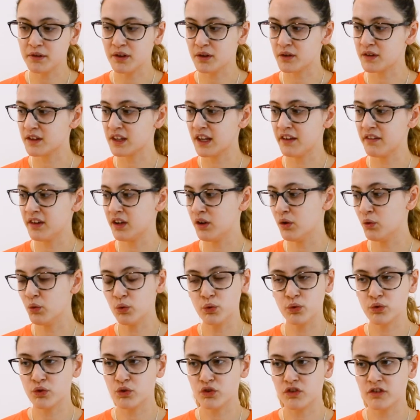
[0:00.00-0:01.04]
I was having
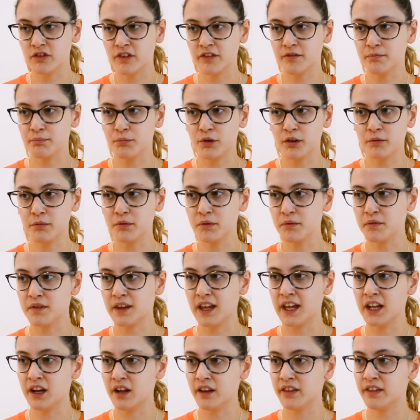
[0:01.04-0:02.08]
all sorts of different problems,
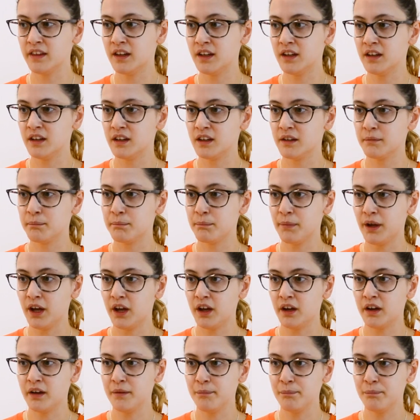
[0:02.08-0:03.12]
and I think
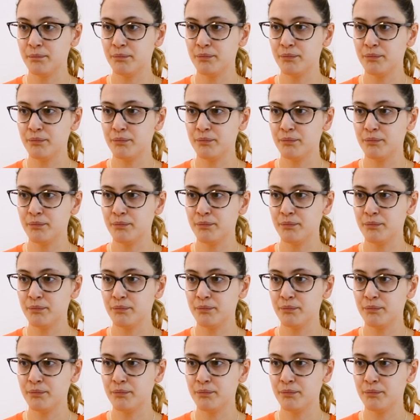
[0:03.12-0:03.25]
I